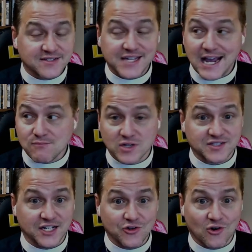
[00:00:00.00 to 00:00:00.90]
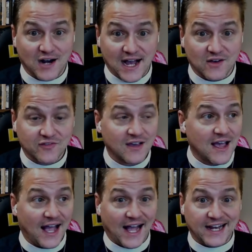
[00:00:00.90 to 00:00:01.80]
cameras in your house,
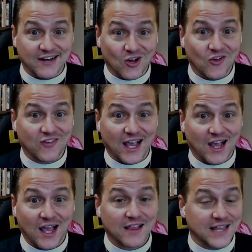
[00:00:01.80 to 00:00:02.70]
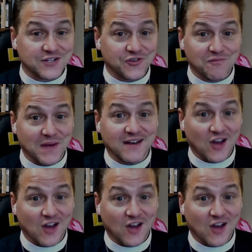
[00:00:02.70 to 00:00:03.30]
and he knows that you've been